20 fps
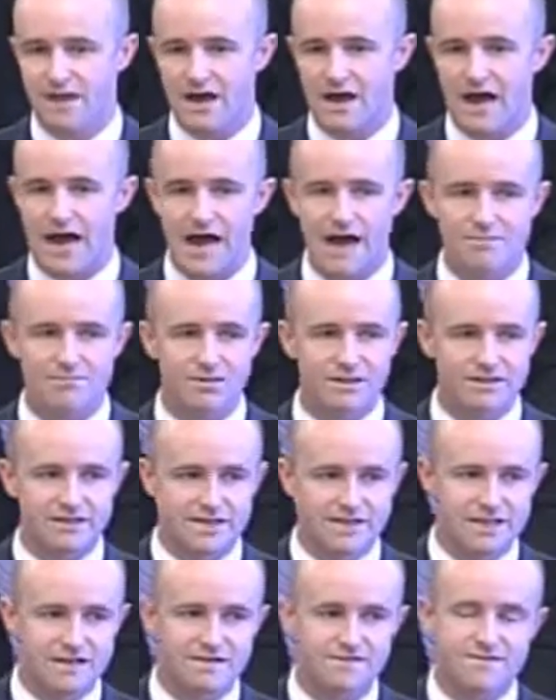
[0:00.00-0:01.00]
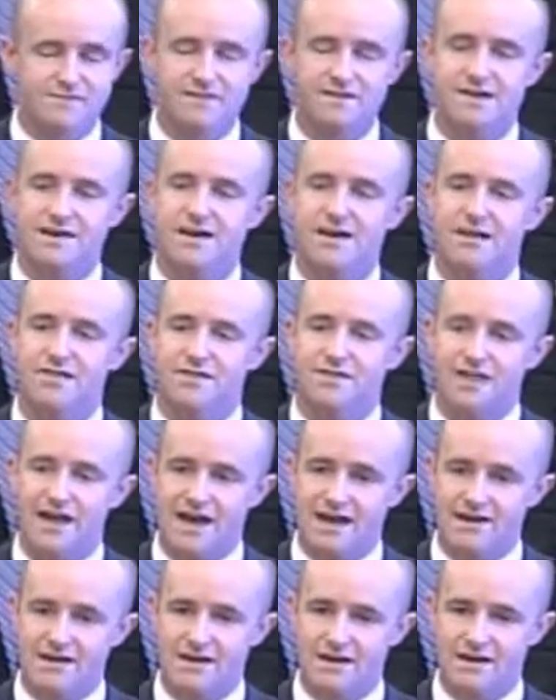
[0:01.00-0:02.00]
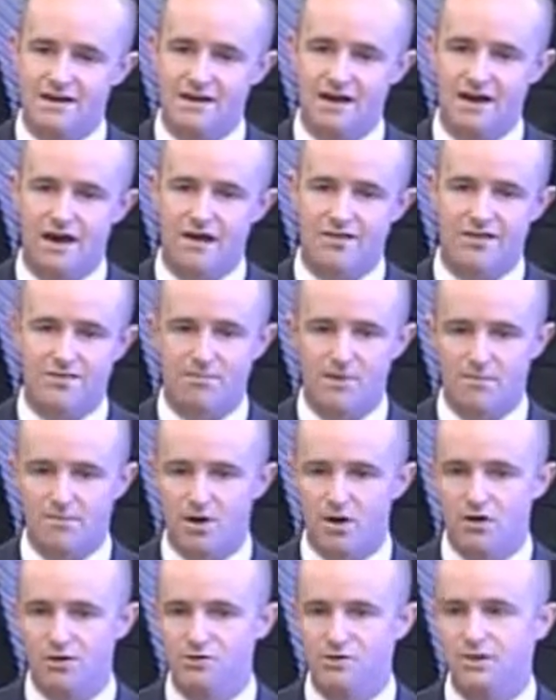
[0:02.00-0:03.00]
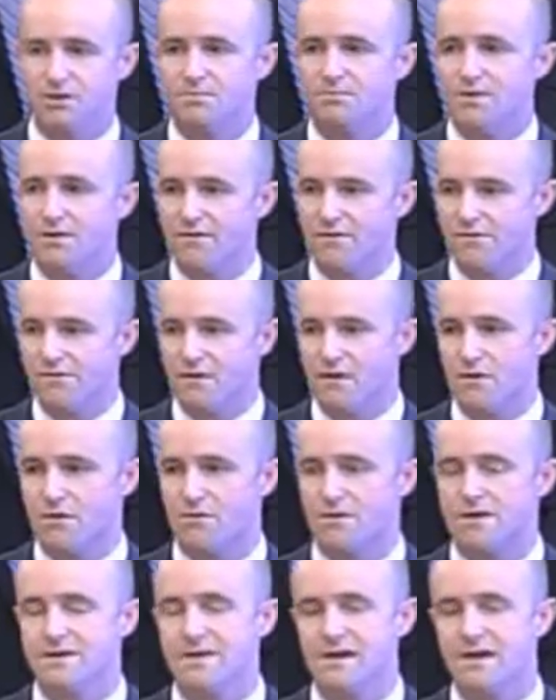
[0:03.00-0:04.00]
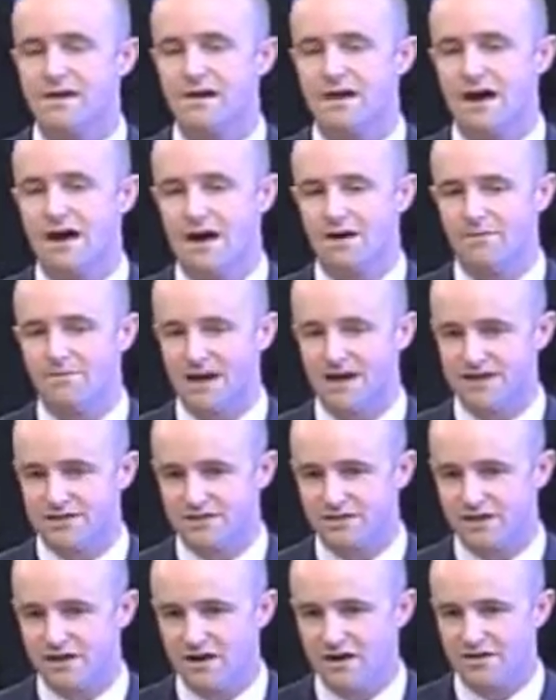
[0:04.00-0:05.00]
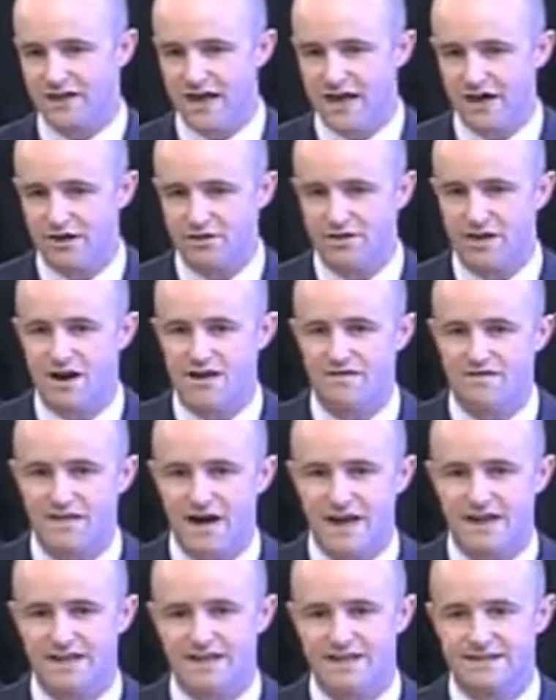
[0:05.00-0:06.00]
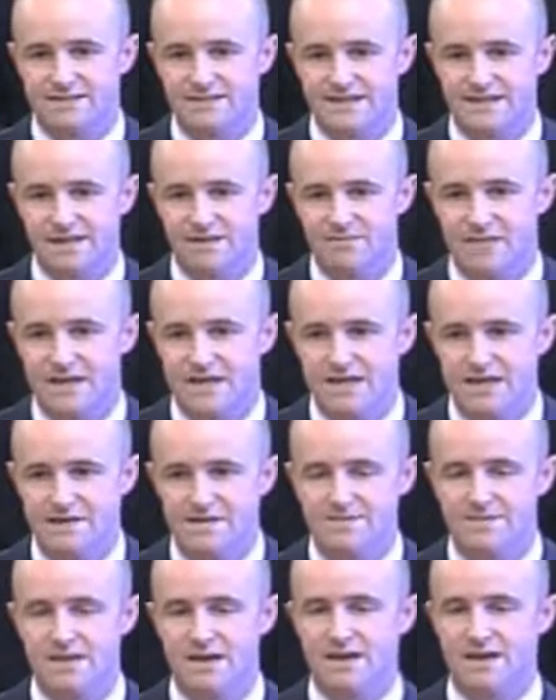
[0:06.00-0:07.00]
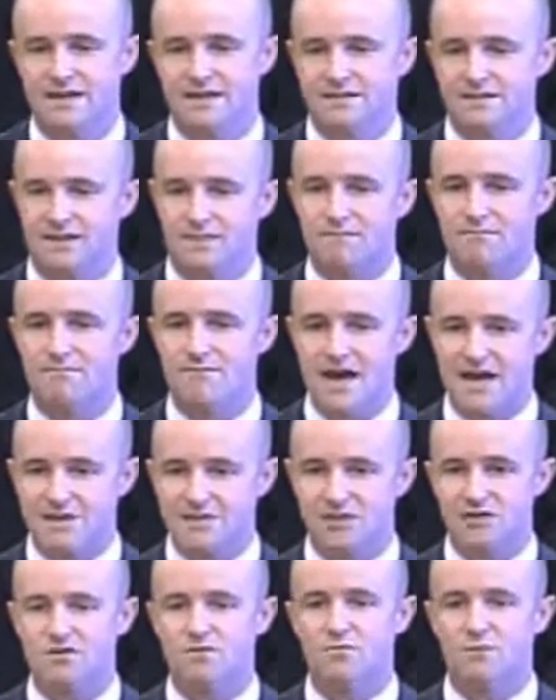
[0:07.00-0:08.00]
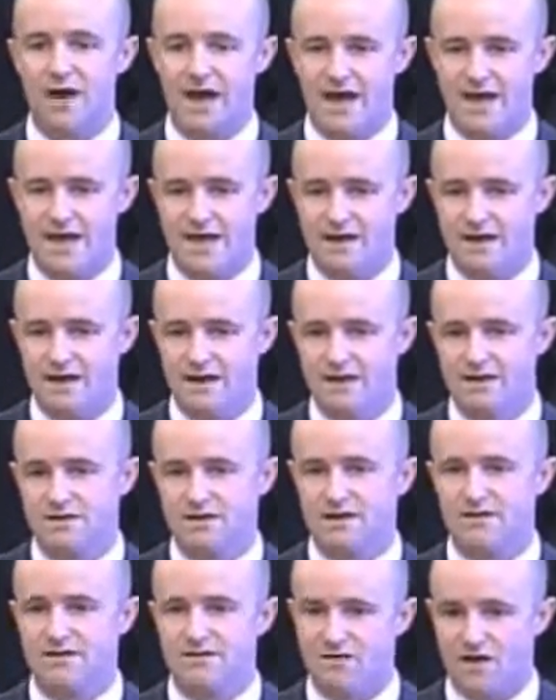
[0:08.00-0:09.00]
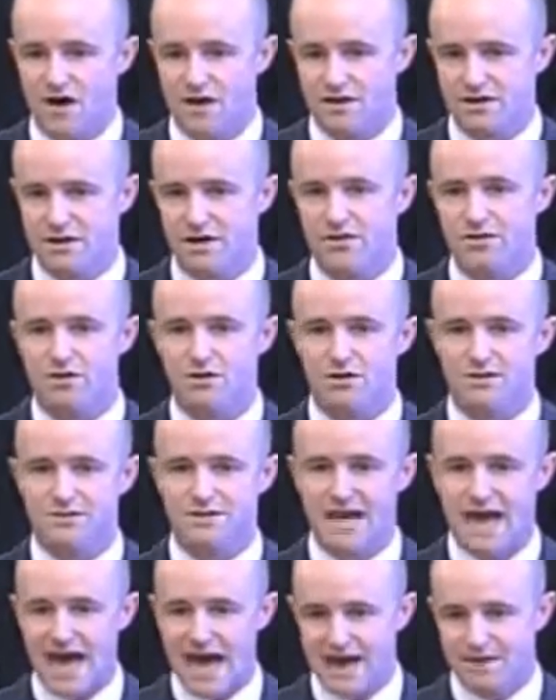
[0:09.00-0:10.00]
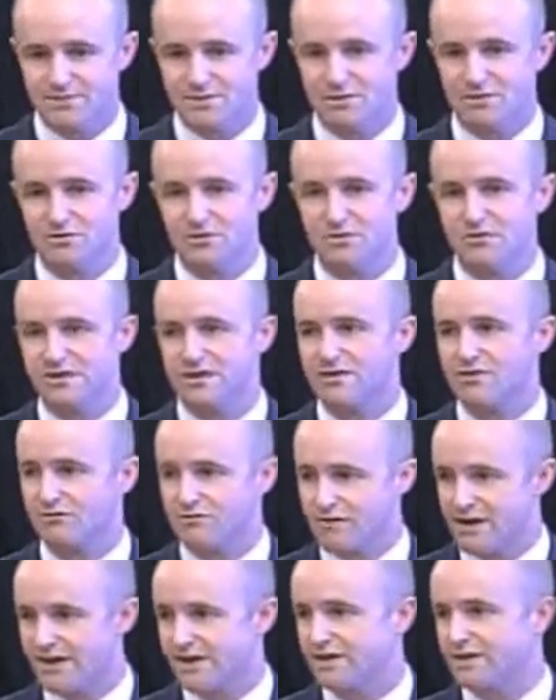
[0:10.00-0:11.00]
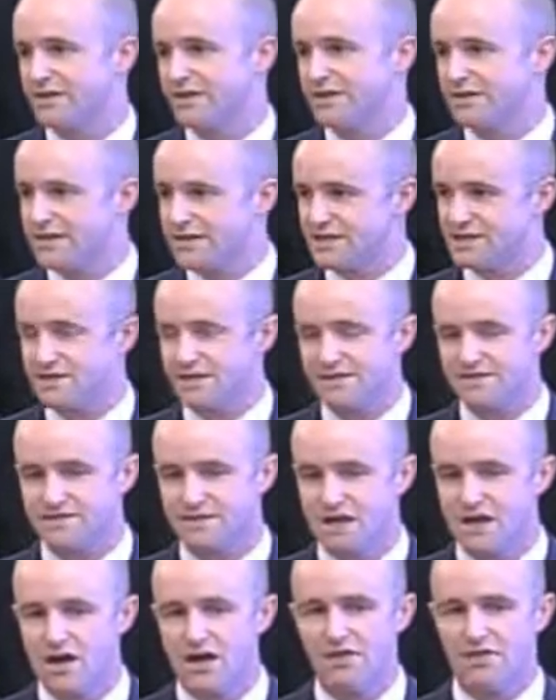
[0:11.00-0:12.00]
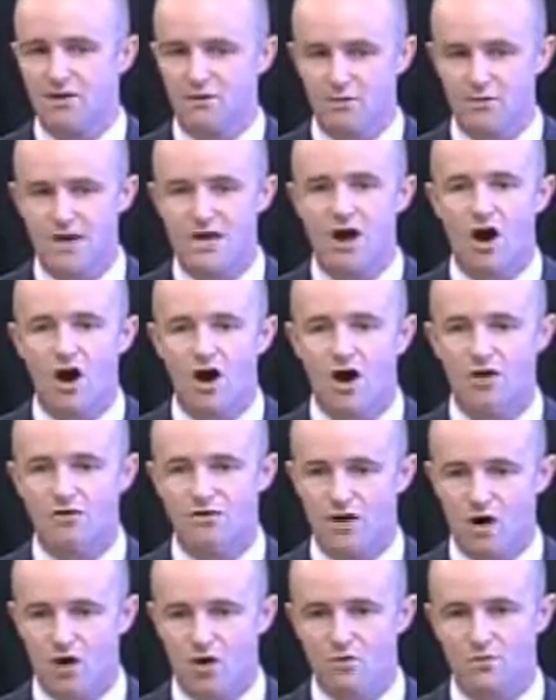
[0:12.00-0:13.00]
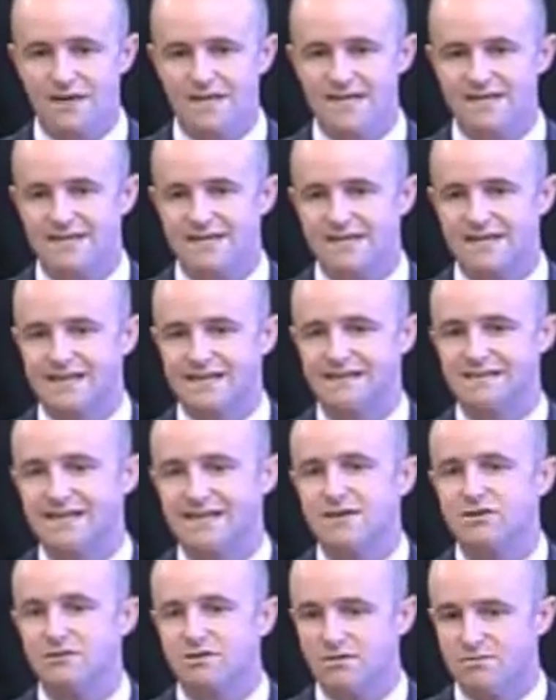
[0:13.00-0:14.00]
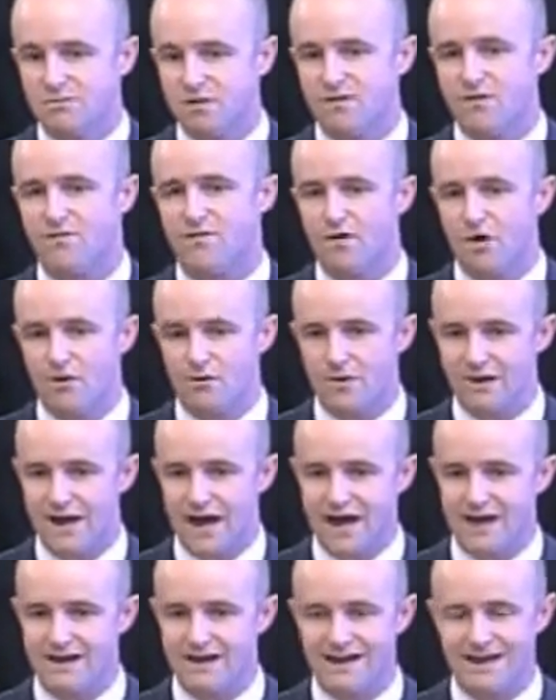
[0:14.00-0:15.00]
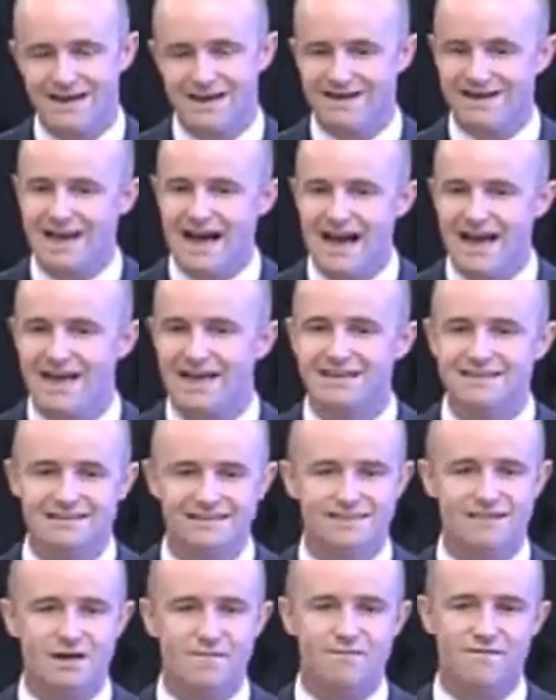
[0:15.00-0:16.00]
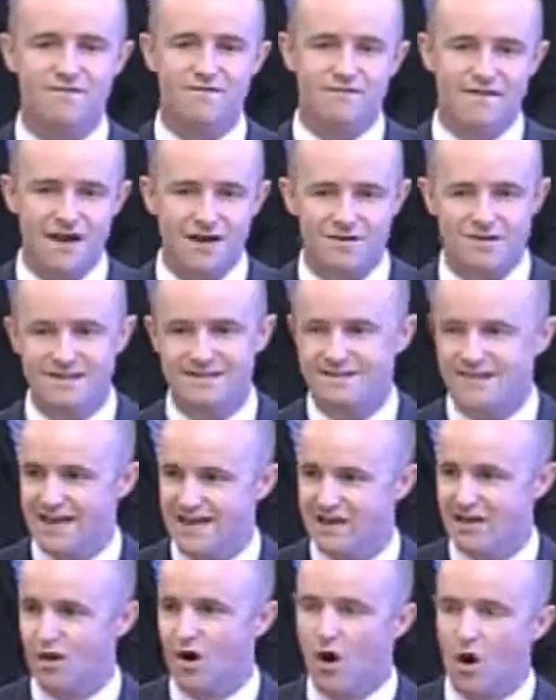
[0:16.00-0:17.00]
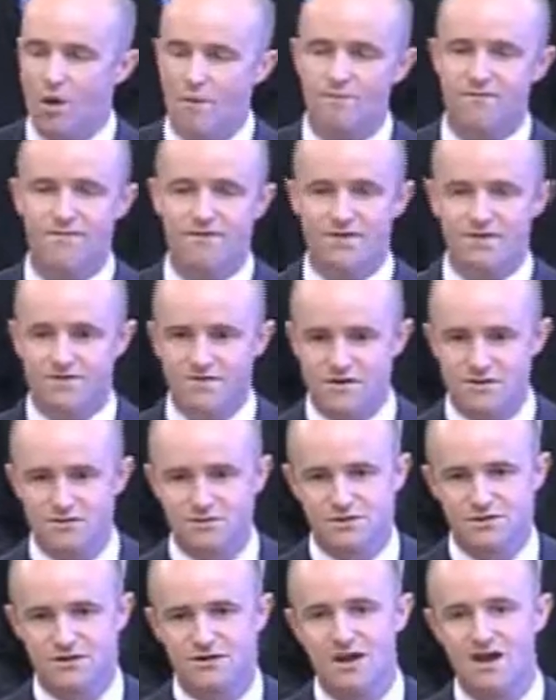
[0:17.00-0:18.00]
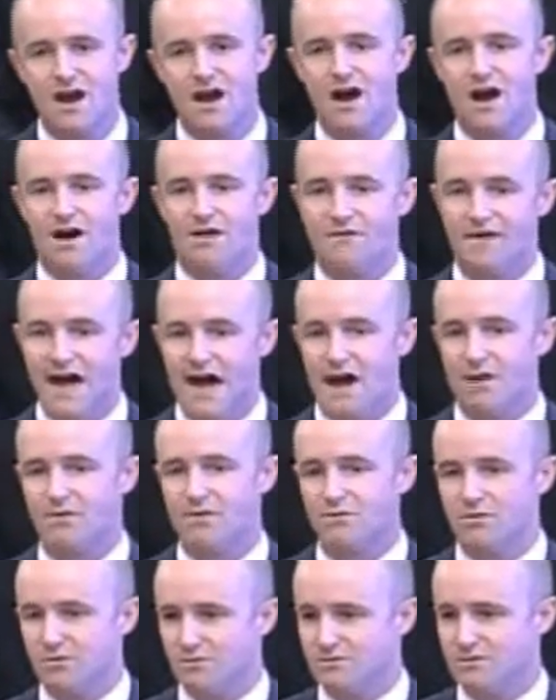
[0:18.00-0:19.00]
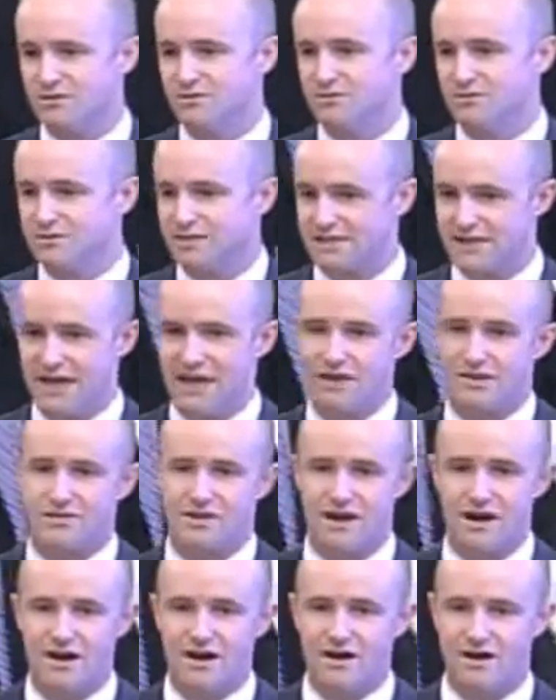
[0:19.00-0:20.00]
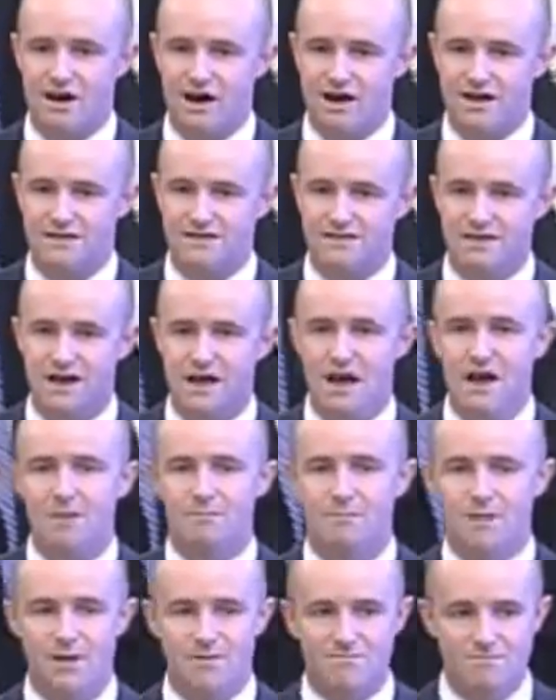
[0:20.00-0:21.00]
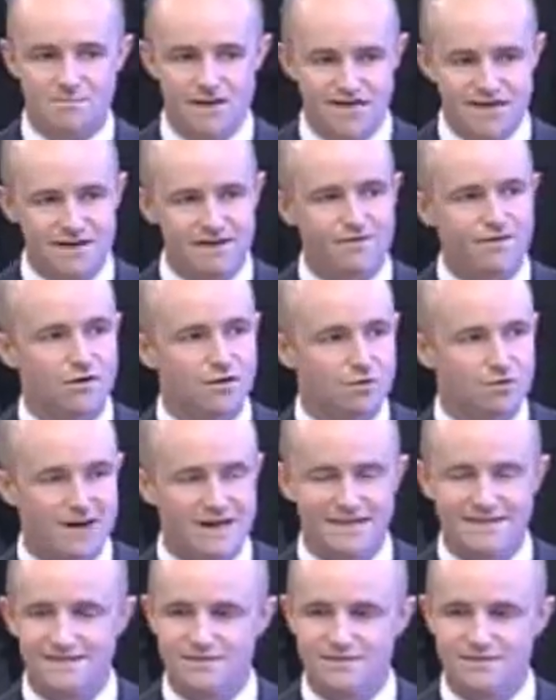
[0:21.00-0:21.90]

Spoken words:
I believe that the proposal put forward by the chair of the Healthcare Financing Committee is a measured way to fund those absolutely critical initiatives that we all know we need to continue to move forward on, not as some fairy tale hope for the future of how we will reduce health care costs, but meaningful ways